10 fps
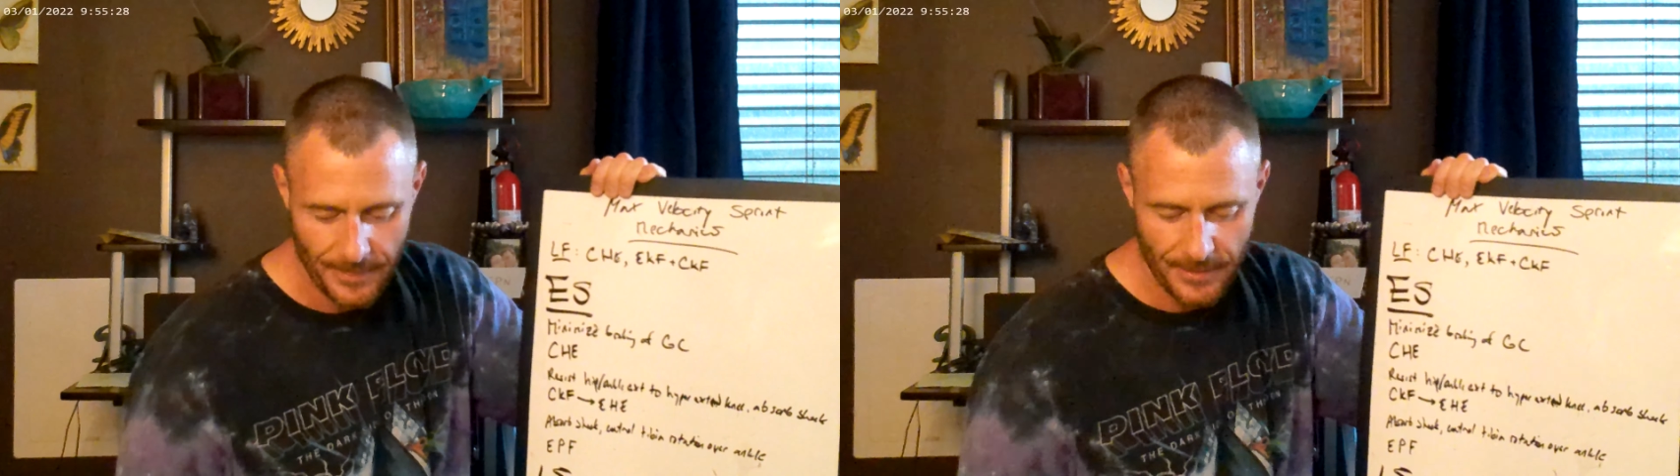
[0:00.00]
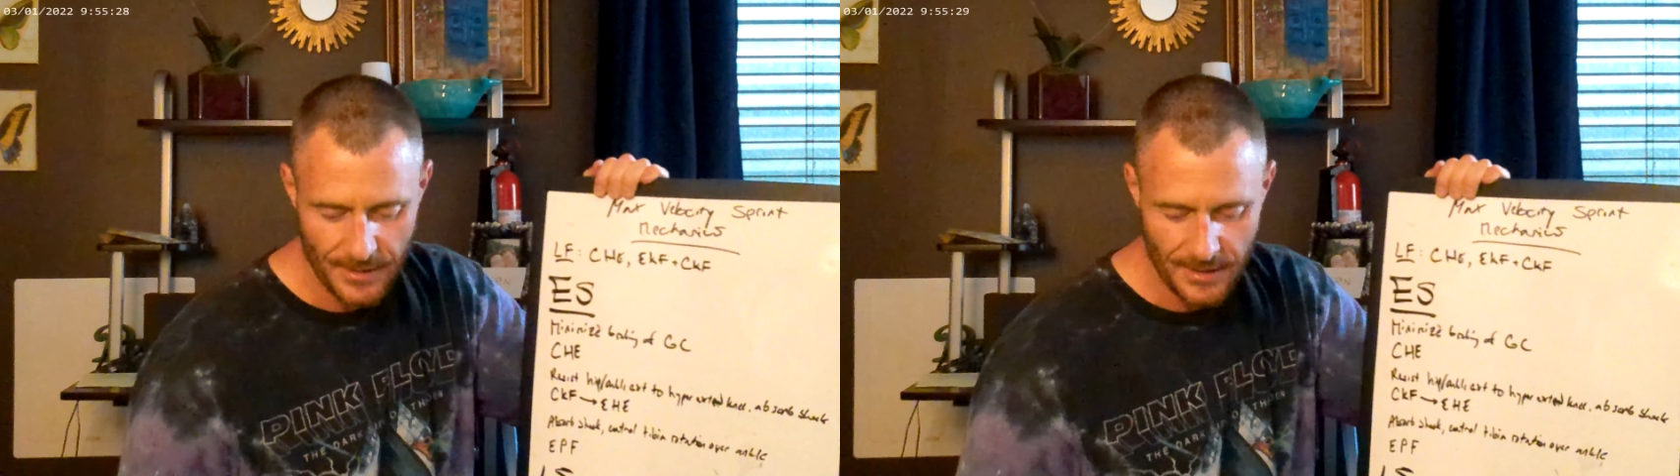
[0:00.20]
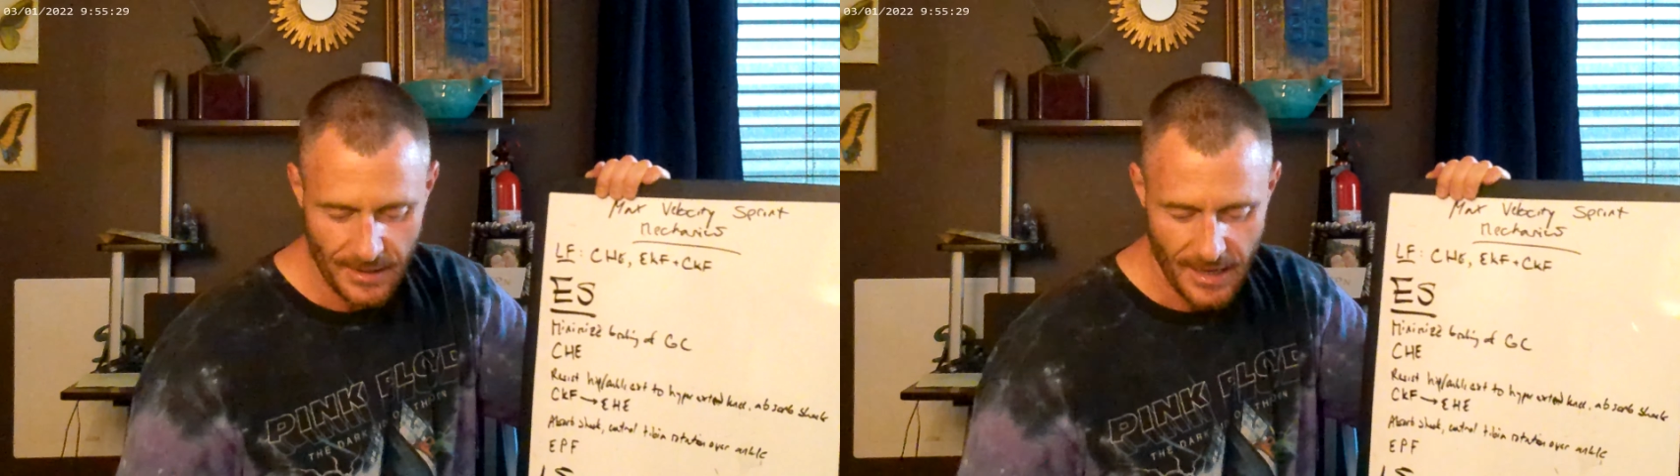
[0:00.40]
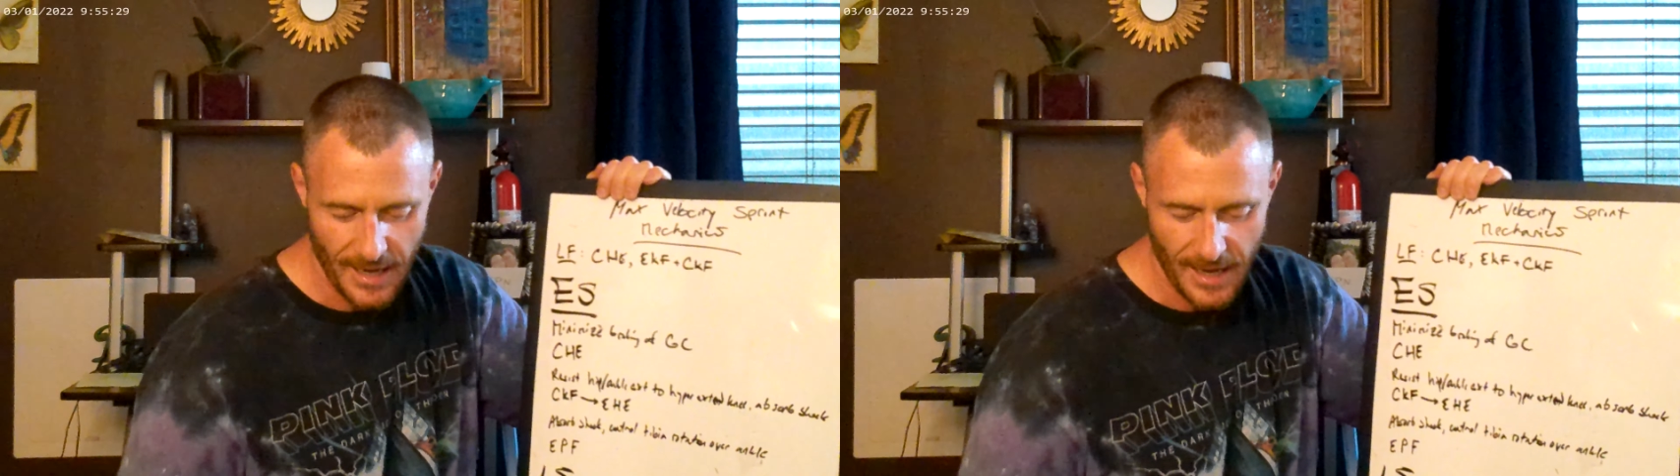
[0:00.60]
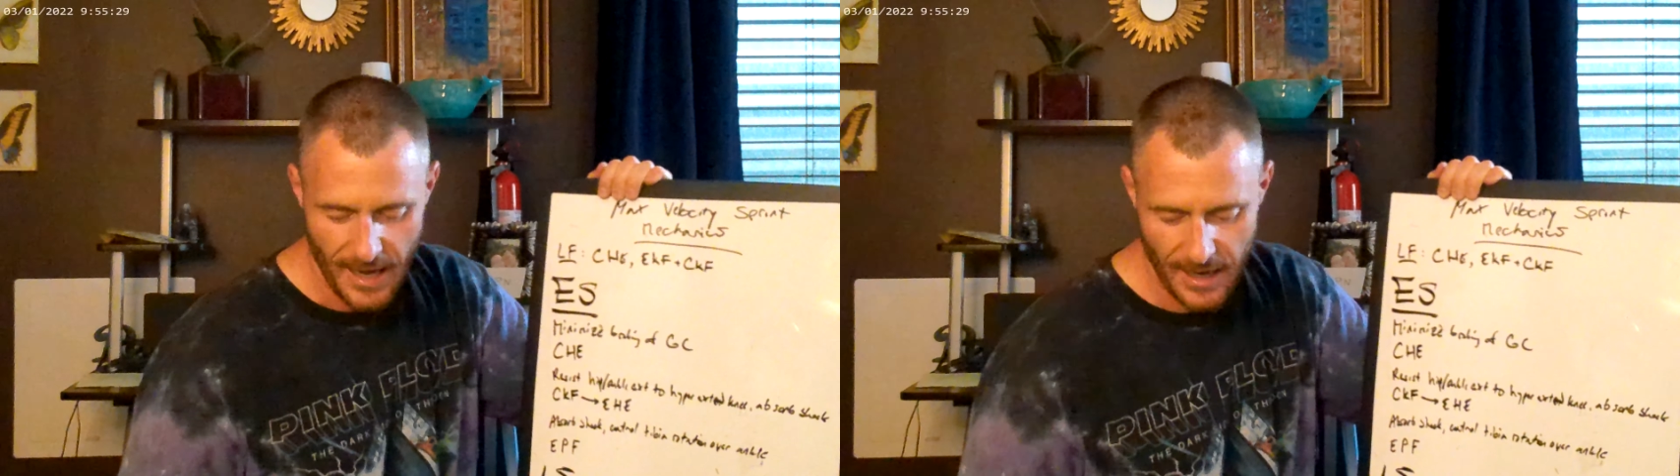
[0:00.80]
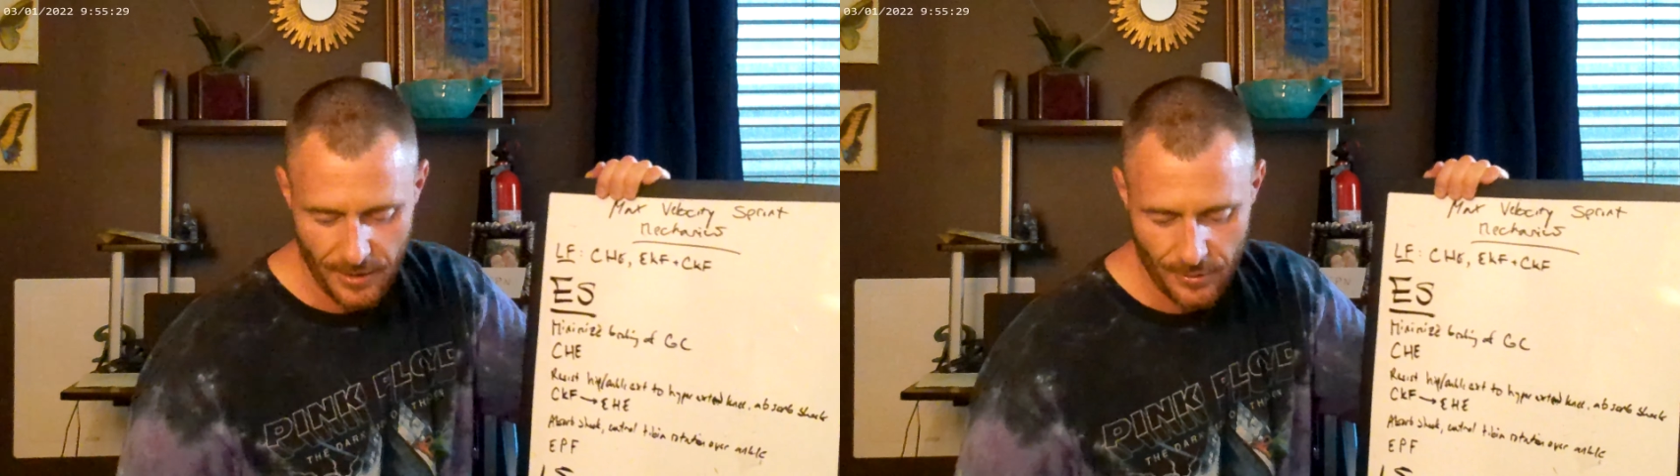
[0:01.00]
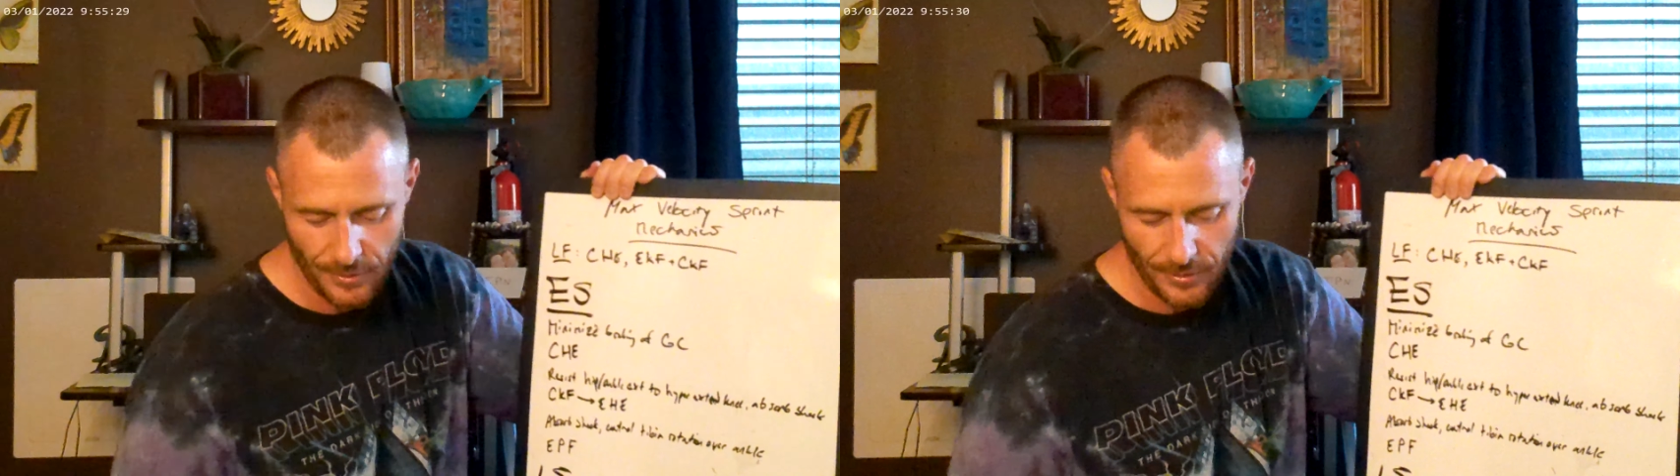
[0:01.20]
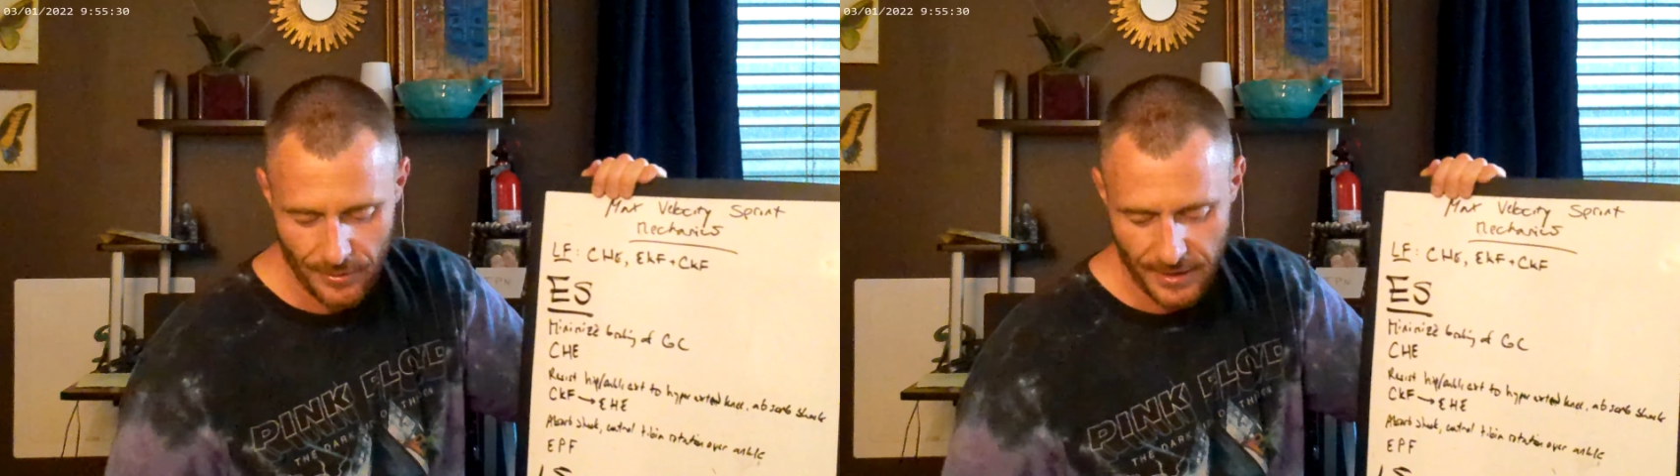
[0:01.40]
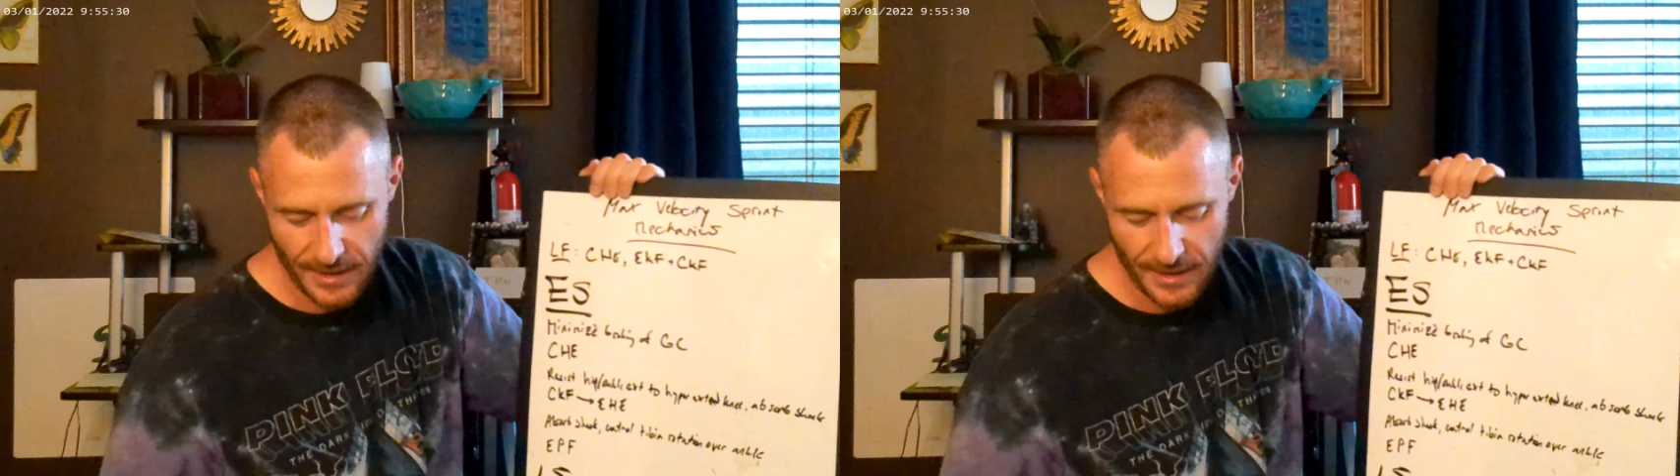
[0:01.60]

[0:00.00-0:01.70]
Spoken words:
the ankle